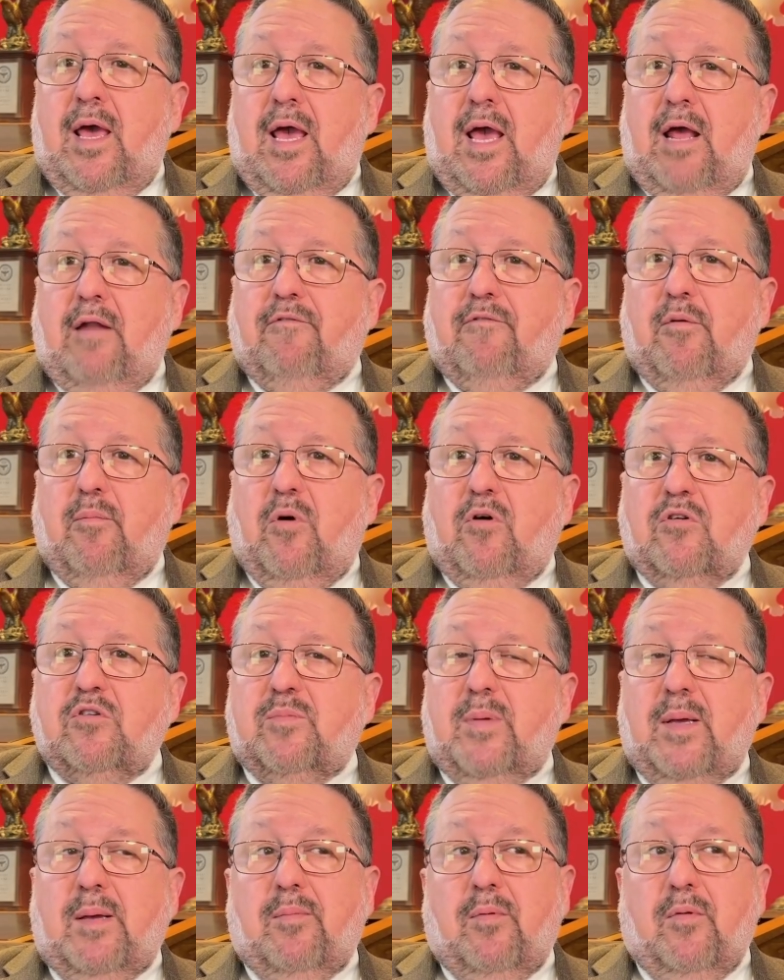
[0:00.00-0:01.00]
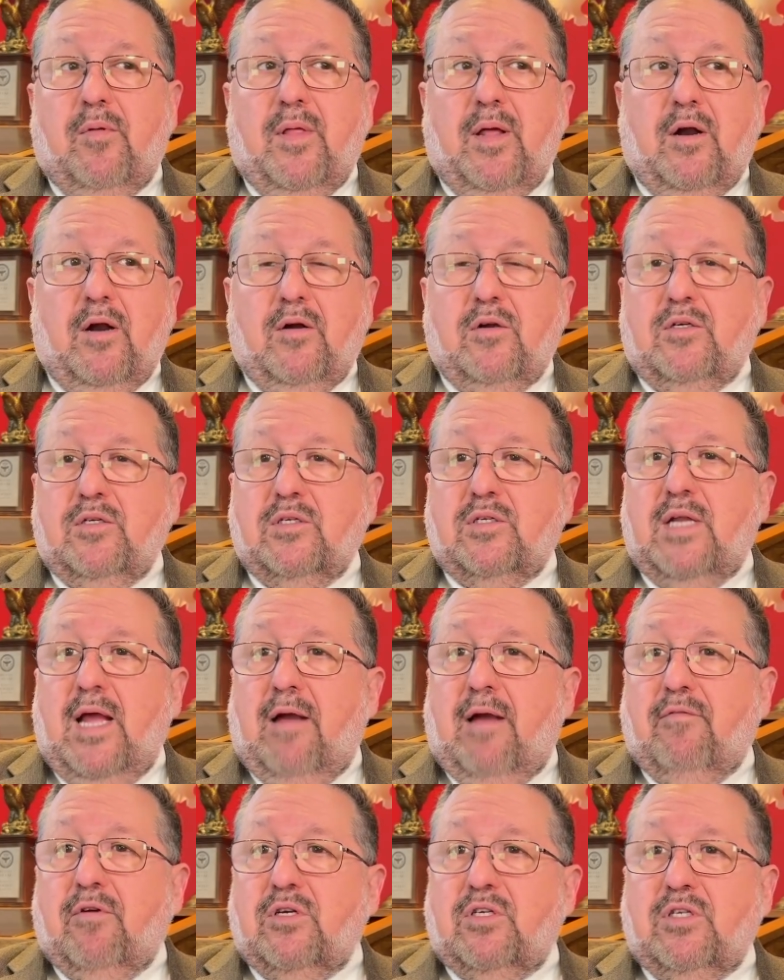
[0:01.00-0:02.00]
And for most people that are just
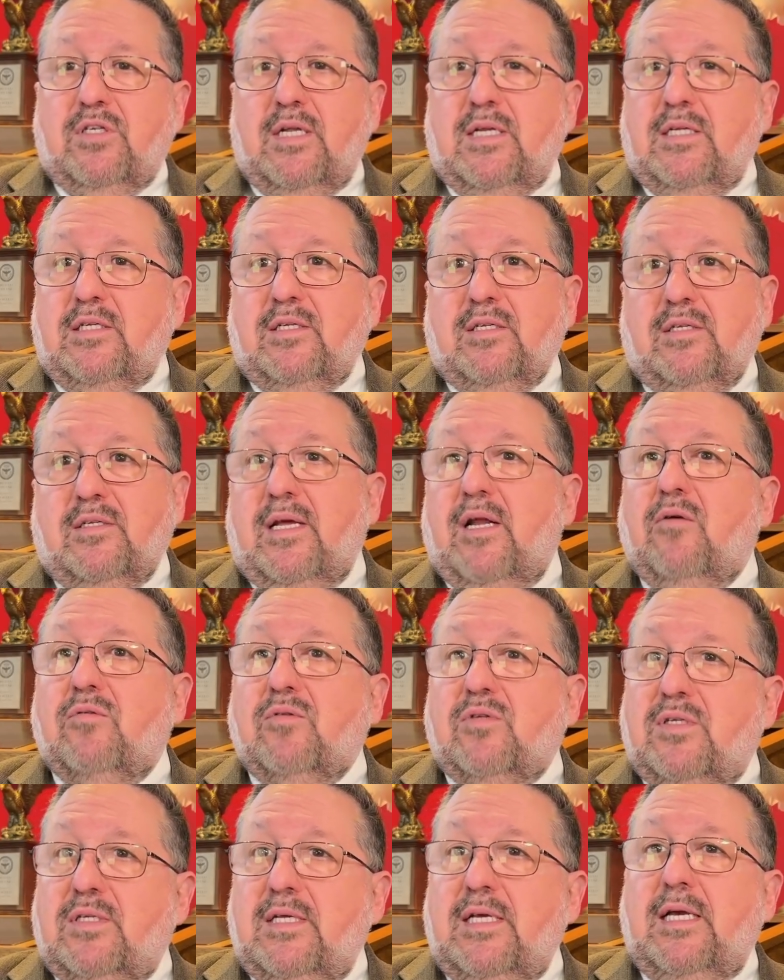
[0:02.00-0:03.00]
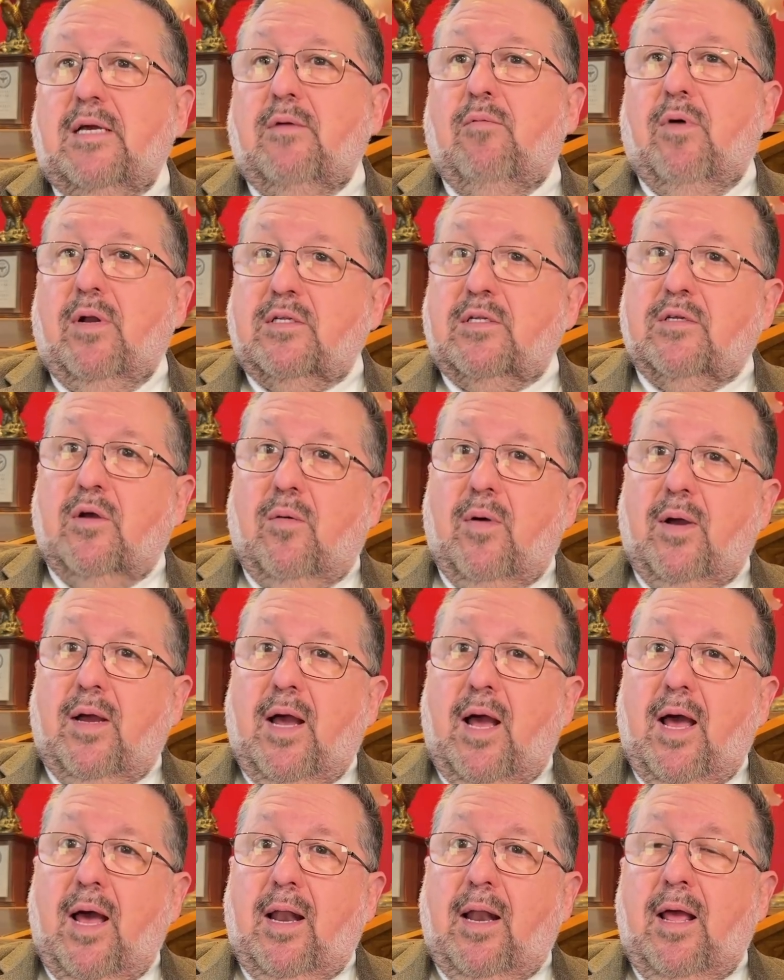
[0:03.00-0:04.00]
average citizens, they don't see what is going
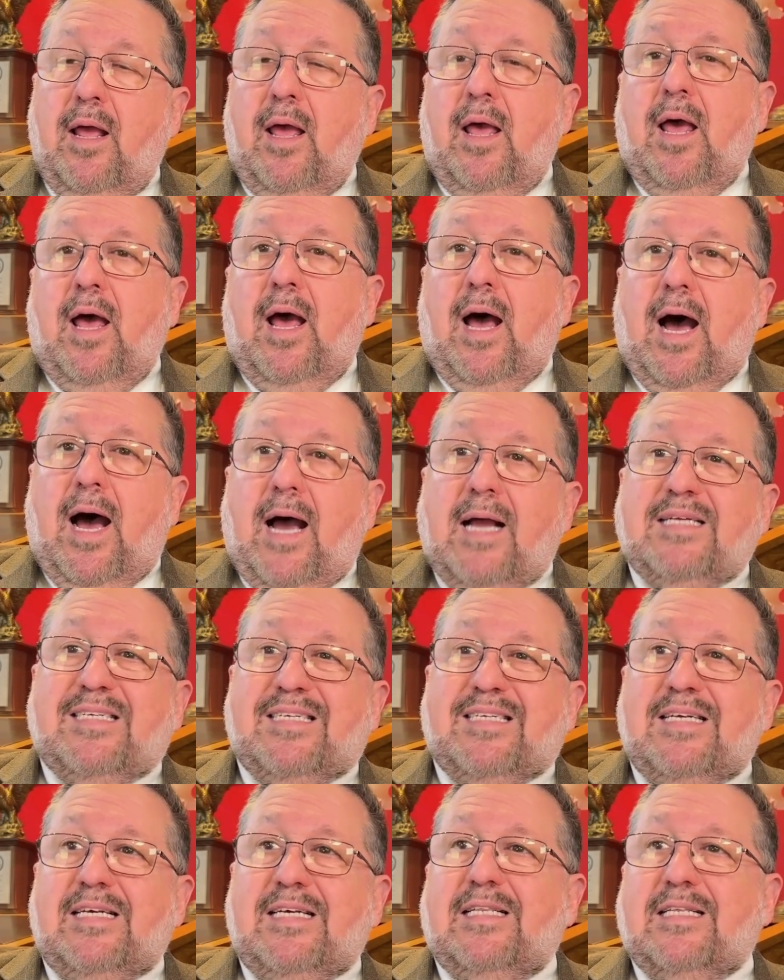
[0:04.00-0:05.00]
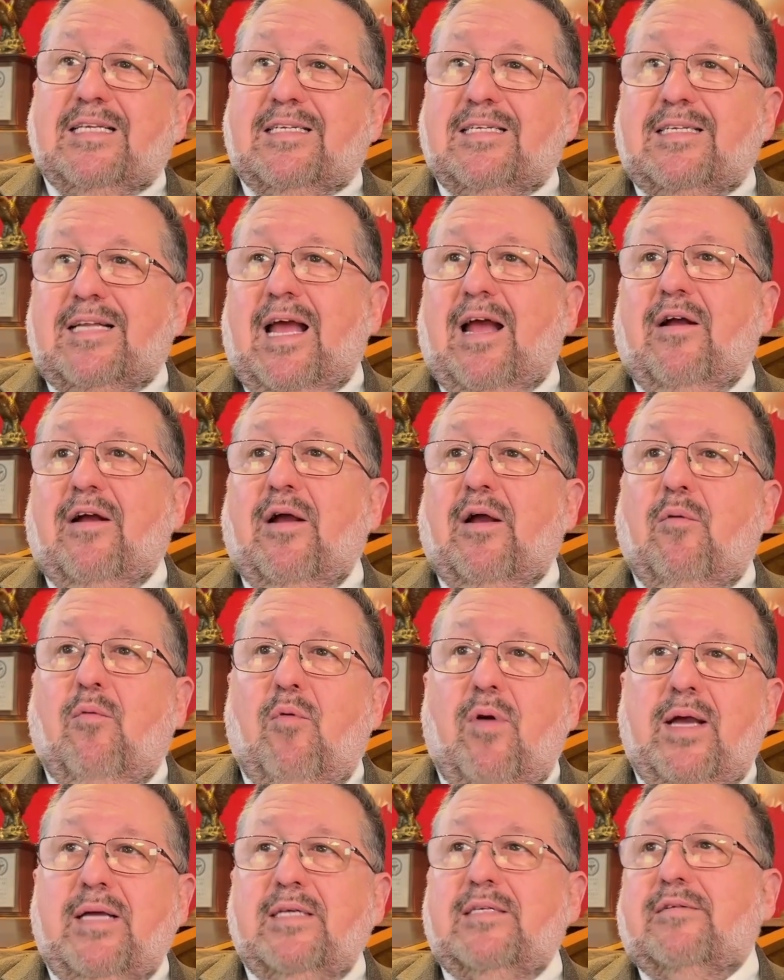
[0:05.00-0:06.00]
on. I see the staggering
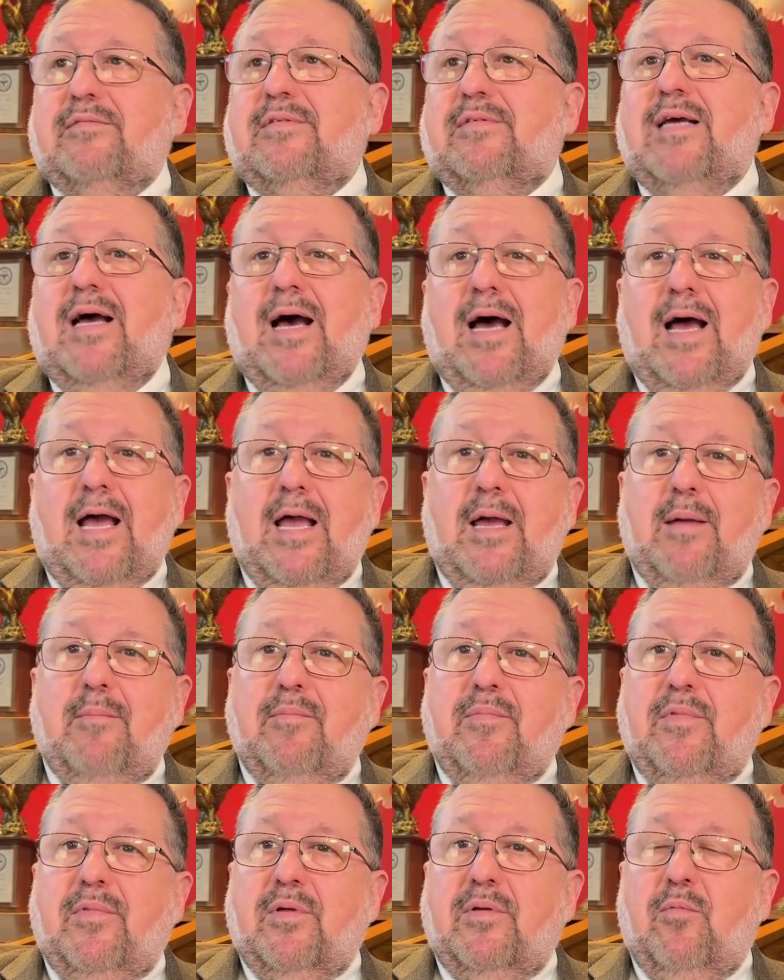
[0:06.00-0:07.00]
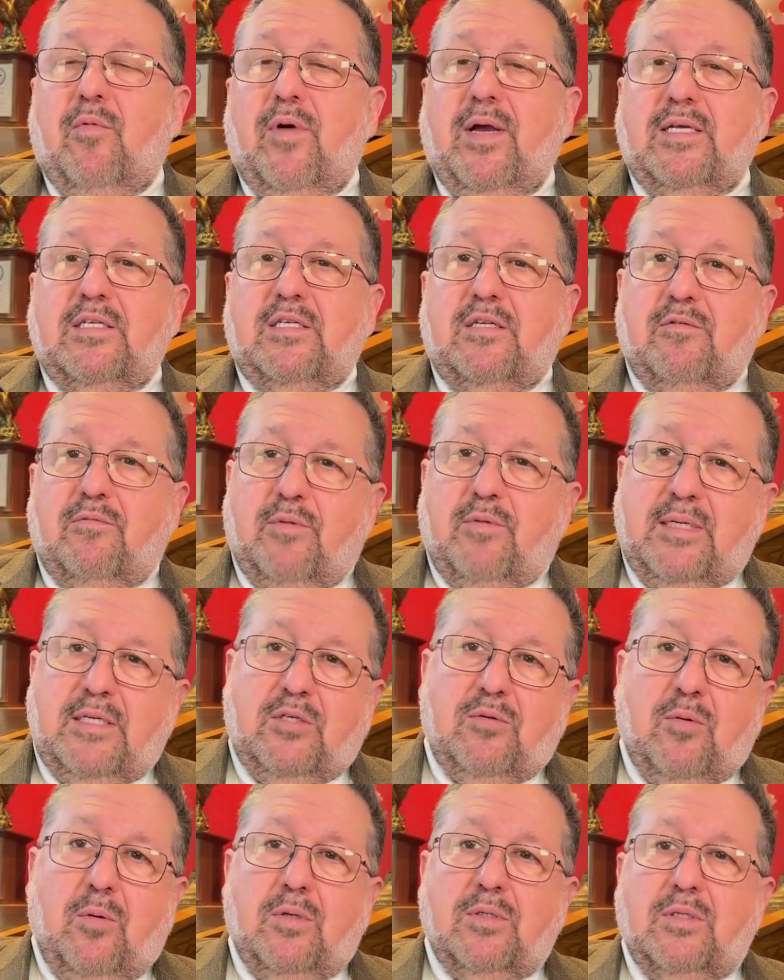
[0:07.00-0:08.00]
waste of time, the waste of
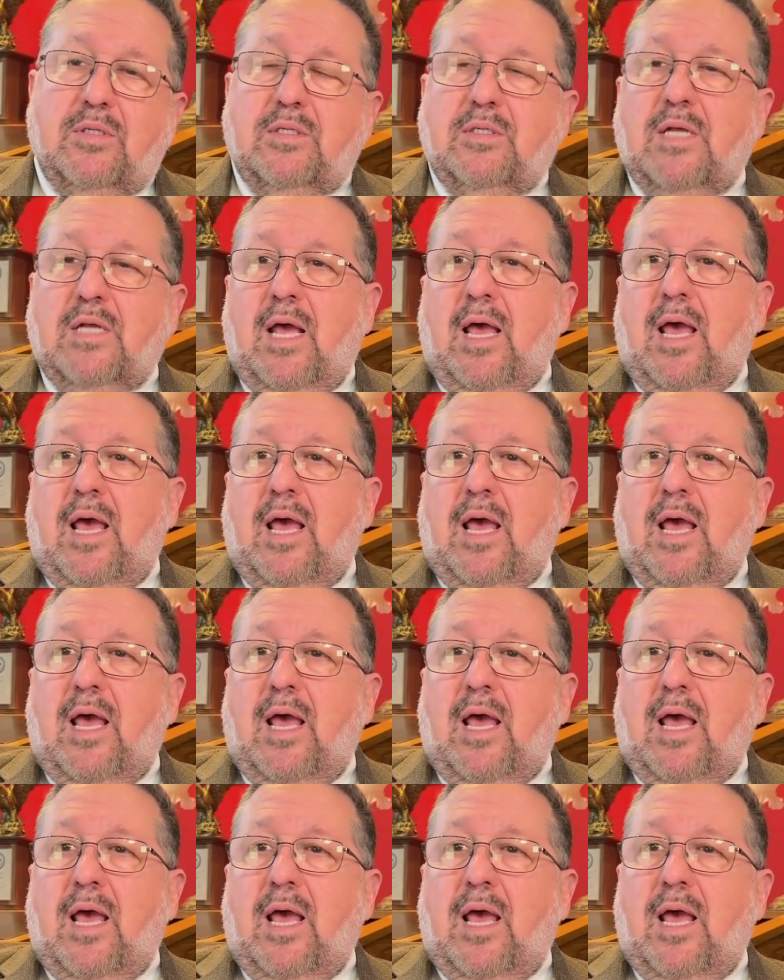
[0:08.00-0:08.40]
resources,